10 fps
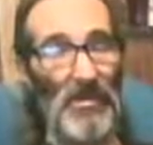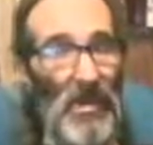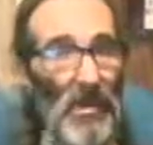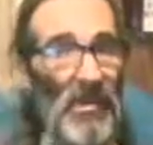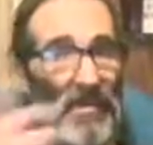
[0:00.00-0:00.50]

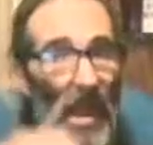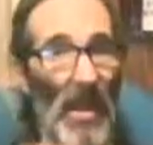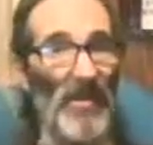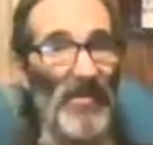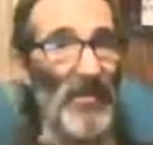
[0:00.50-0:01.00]
Don't
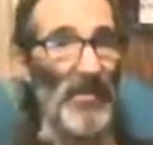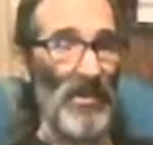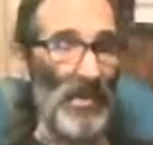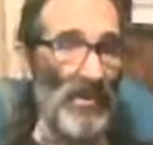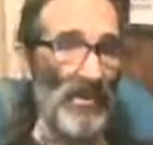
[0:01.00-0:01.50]
attack them for
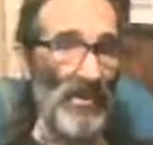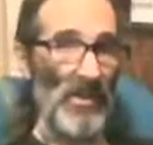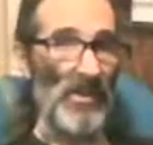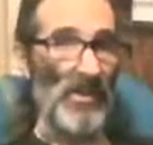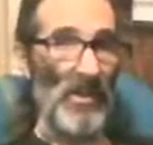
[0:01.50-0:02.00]
their
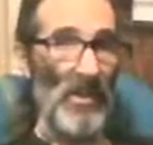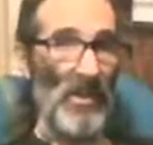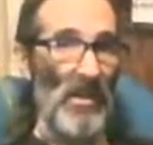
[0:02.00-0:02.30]
illness.